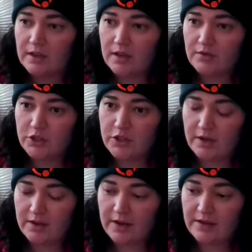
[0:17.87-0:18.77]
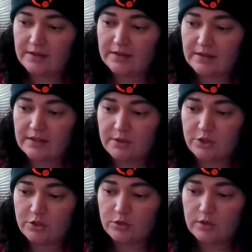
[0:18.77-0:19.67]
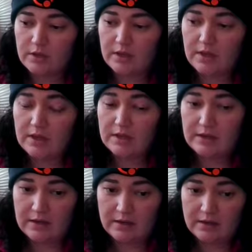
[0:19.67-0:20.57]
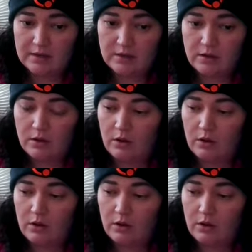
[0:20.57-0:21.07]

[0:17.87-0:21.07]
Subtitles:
if your child has a special need,